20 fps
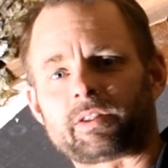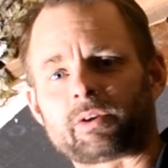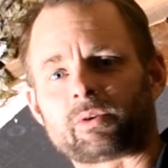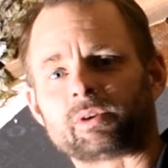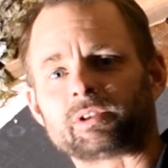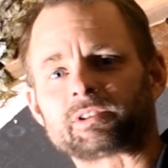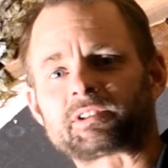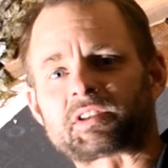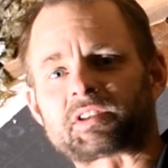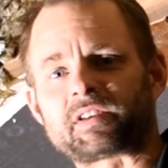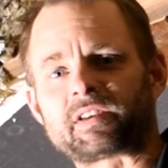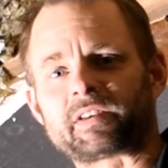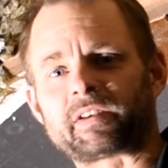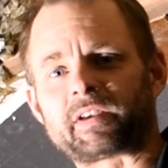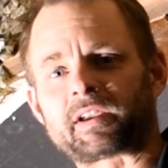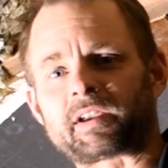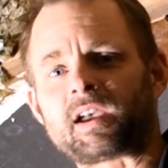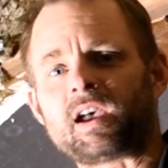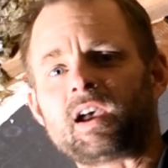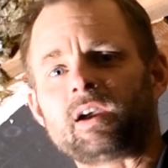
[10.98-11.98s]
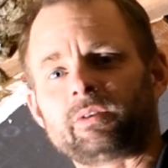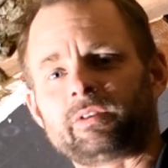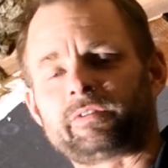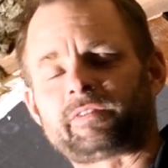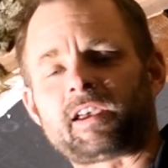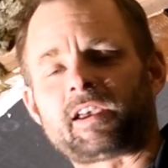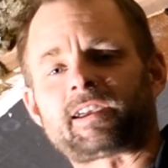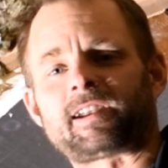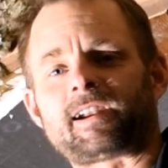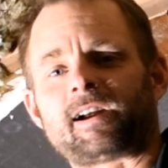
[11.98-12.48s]
old ceiling. We've
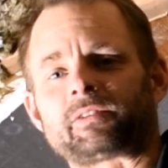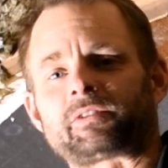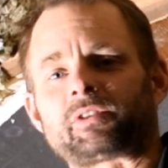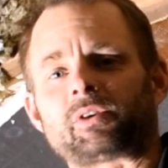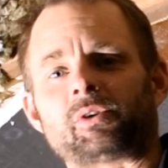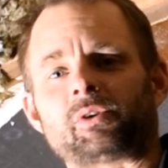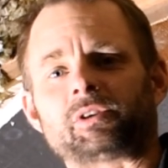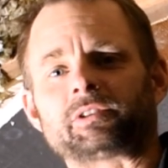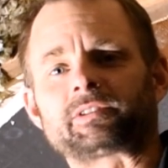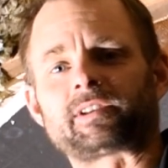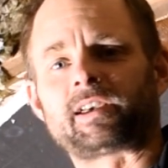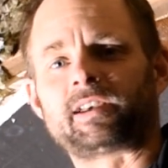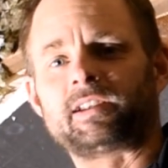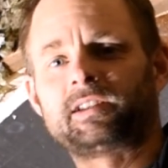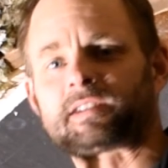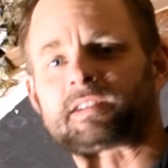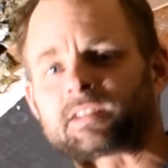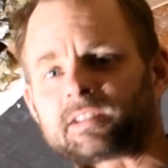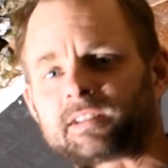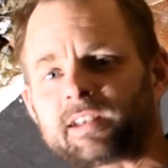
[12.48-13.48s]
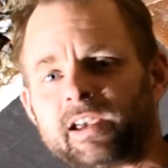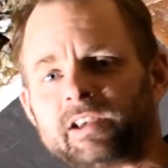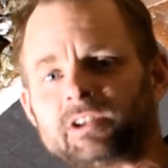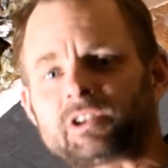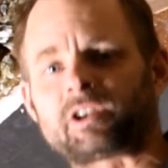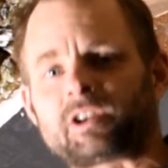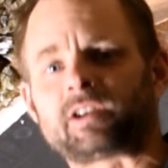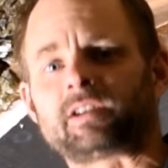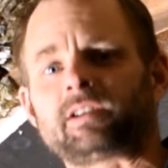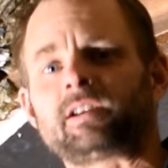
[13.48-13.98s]
taken out the old
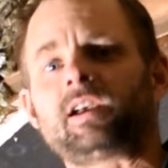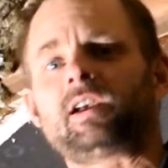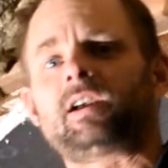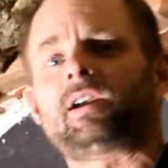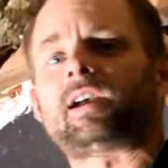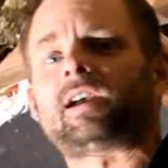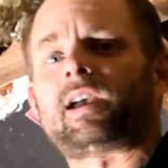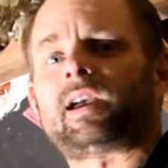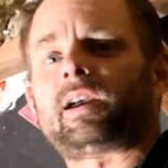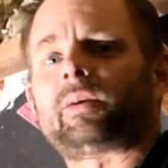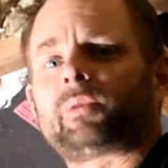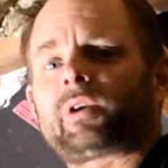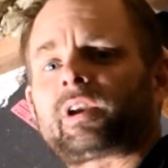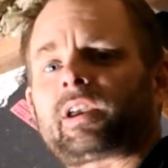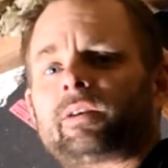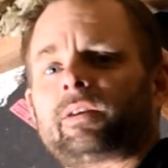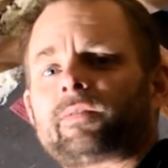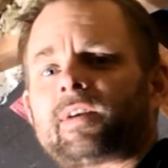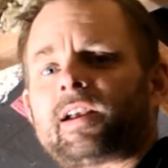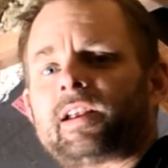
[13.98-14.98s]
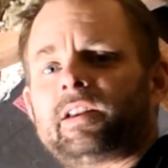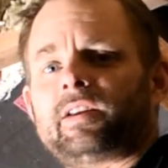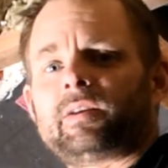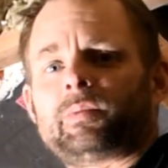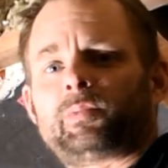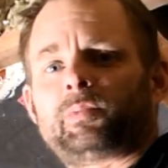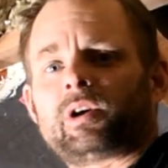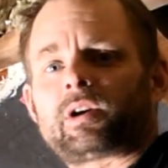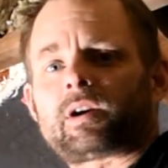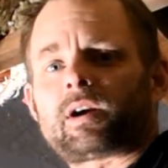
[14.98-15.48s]
insulation and we're getting ready to
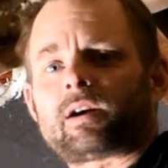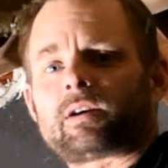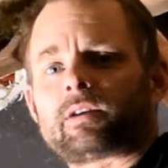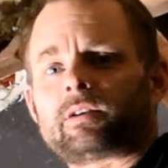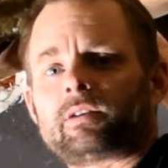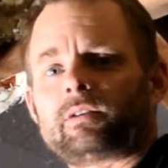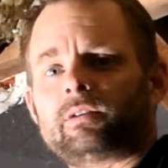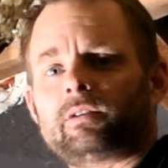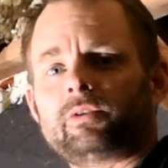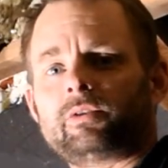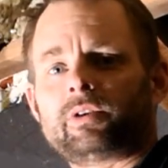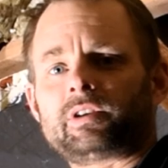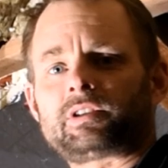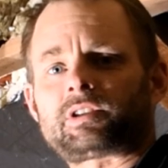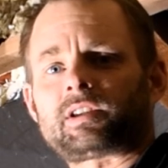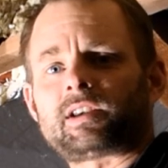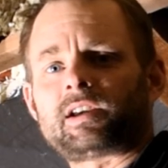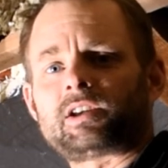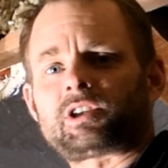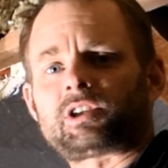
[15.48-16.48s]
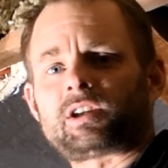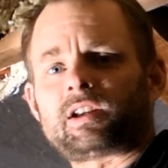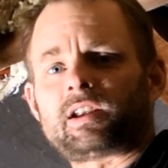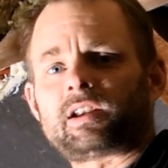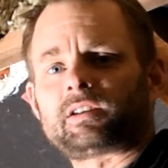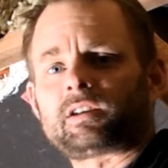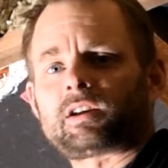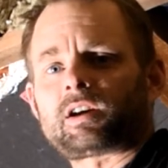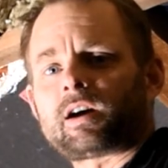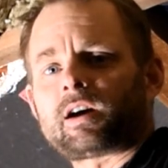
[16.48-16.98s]
put our new insulation
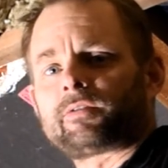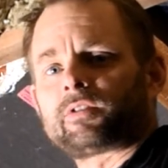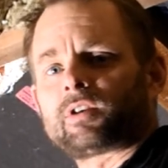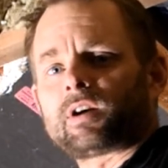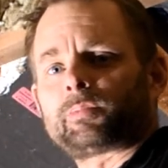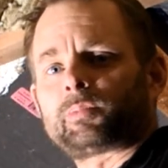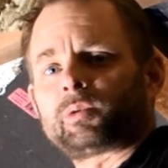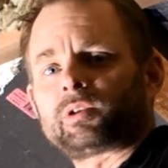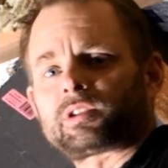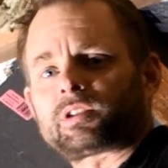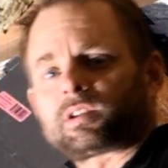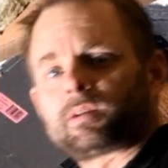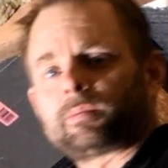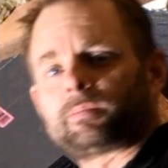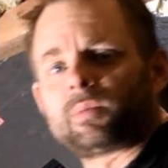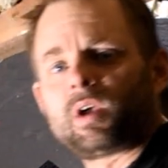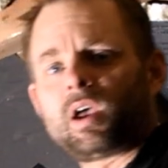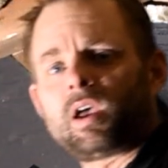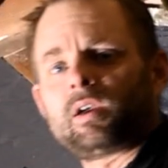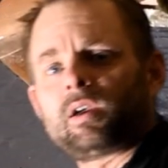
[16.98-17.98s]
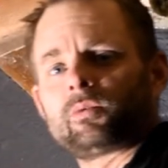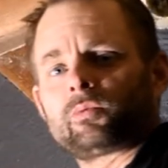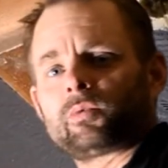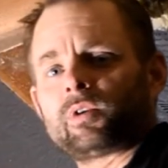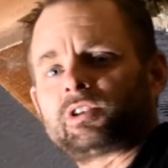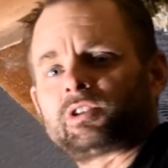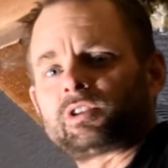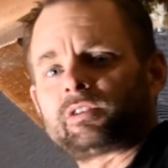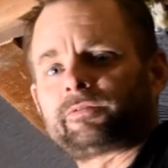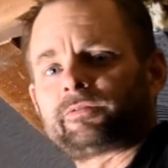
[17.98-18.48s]
in, cover up with some
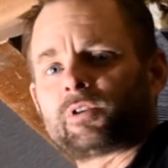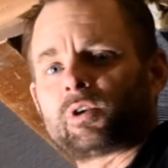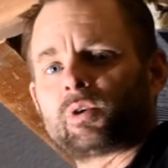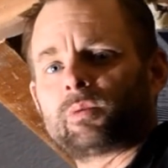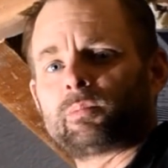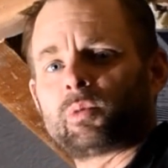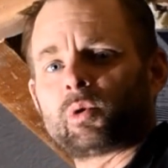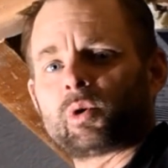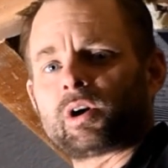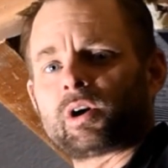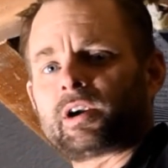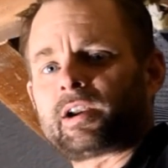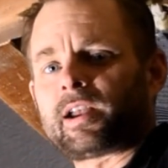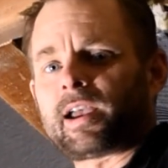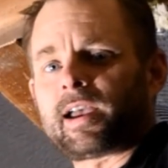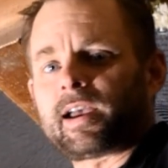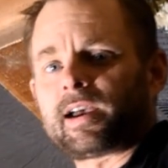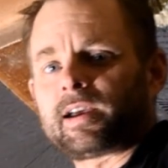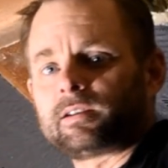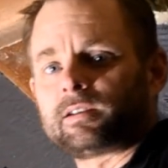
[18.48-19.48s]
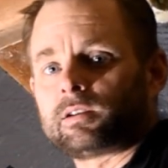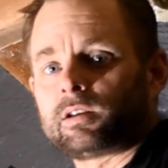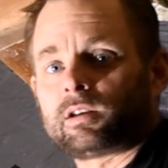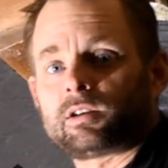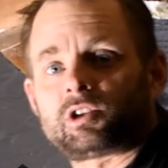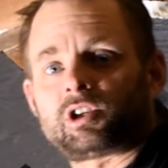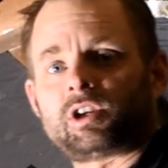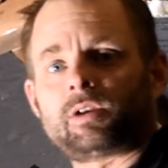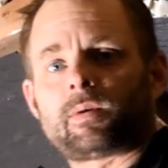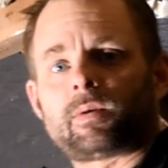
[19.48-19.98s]
rigid foam board and
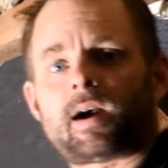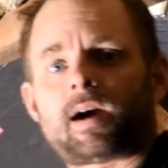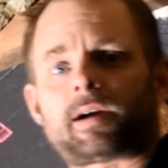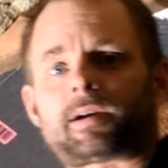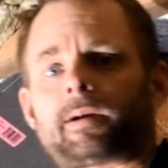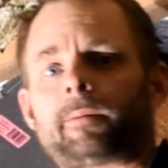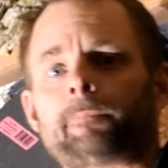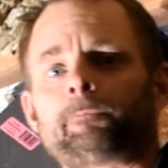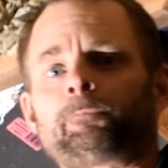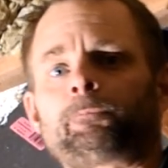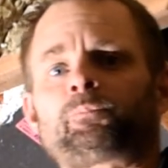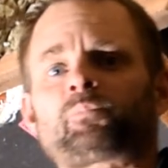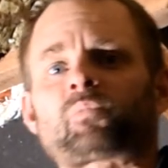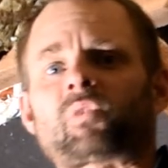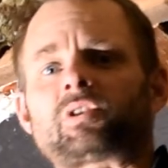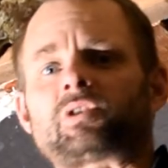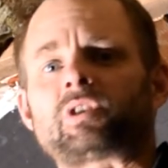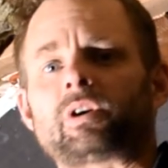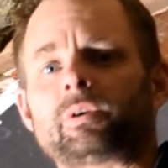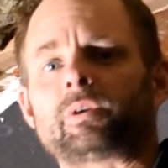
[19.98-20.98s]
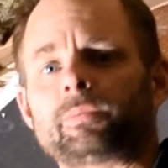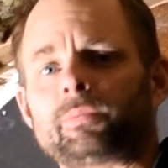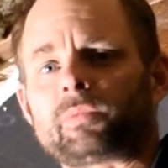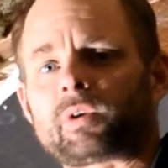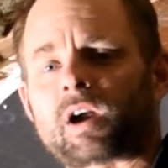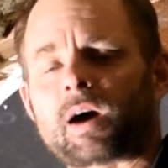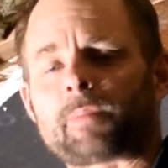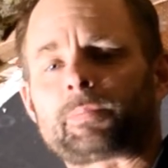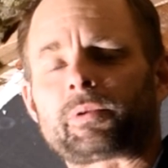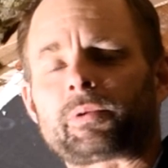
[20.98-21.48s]
sheetrock. So
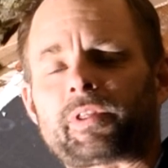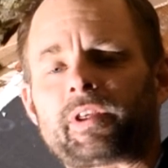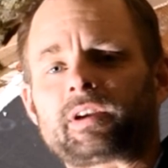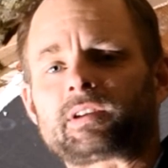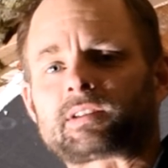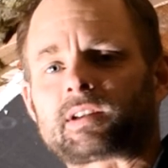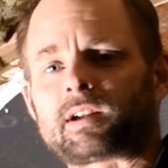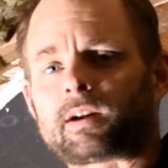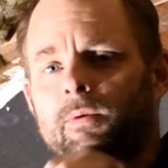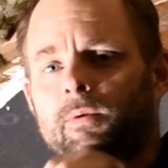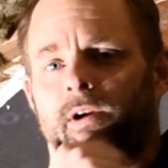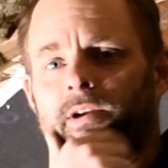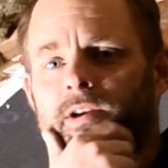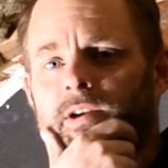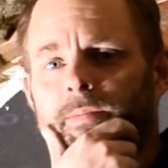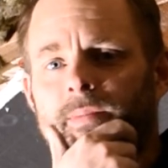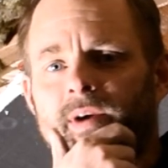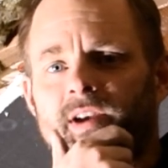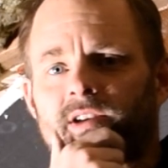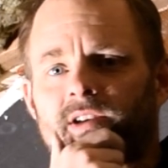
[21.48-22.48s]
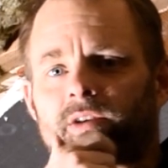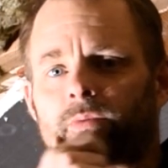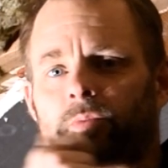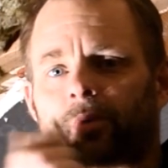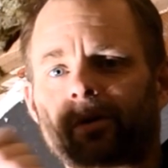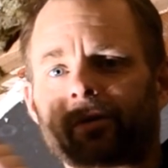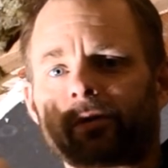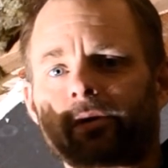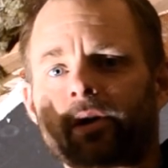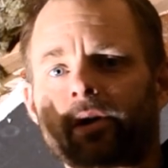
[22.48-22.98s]
a couple things that I wanted to mention
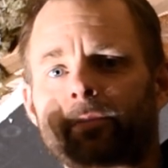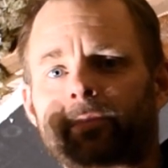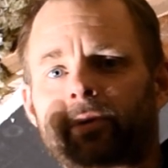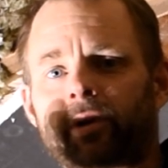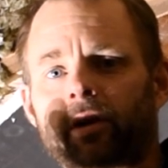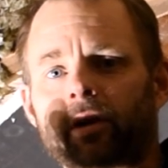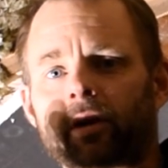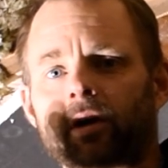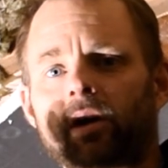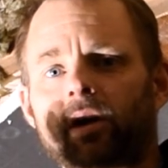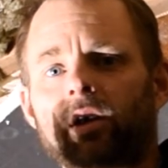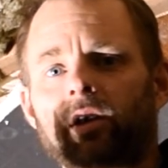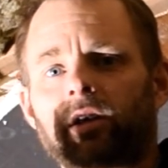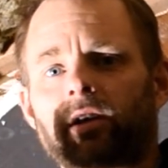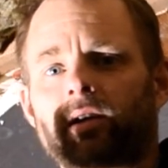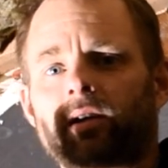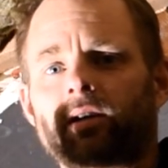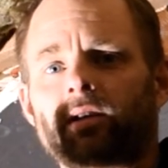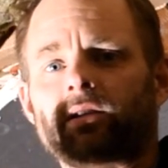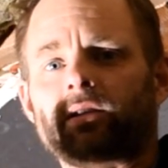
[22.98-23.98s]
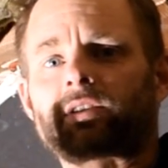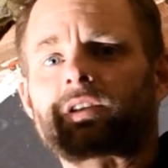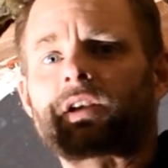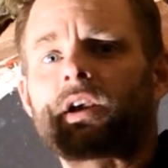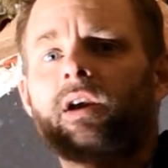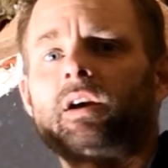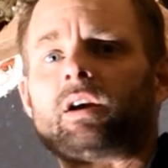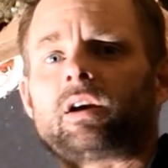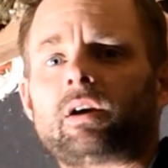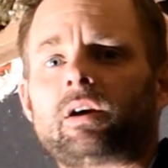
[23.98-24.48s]
while we're up here is
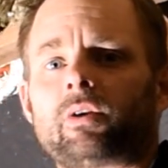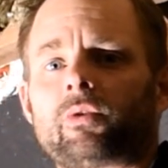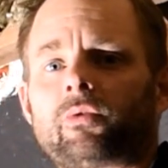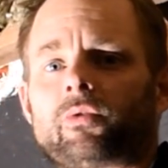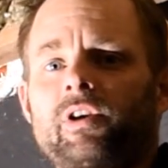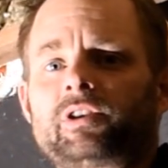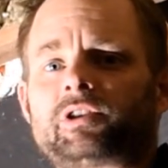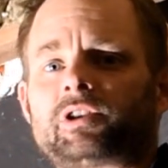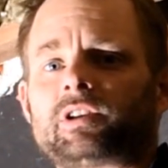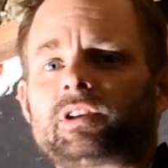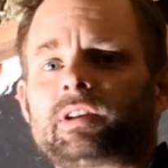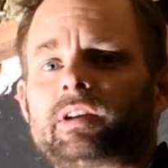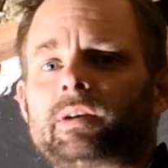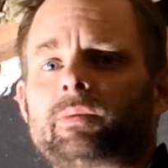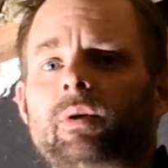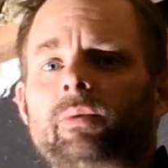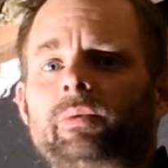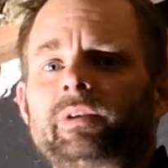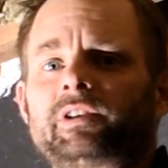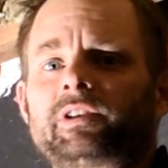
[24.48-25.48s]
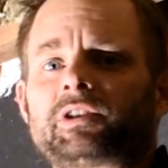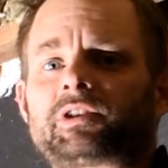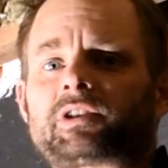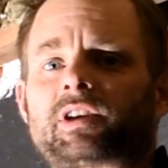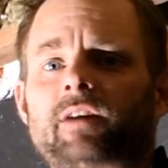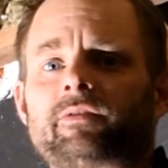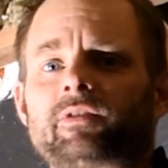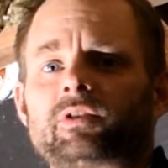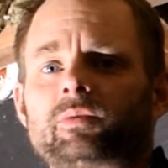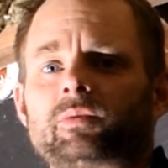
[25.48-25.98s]
originally what we
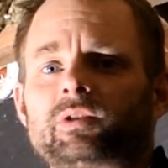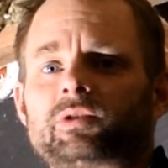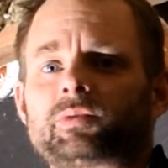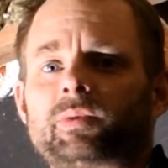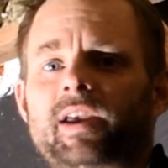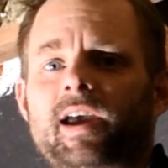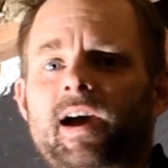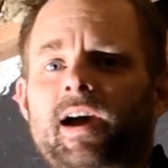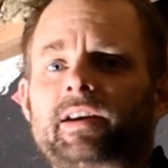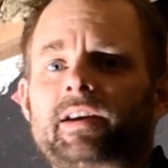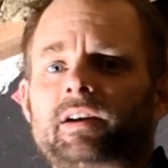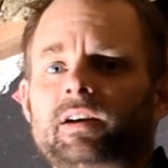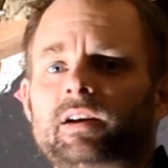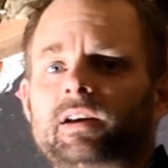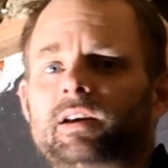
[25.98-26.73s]
discovered was we had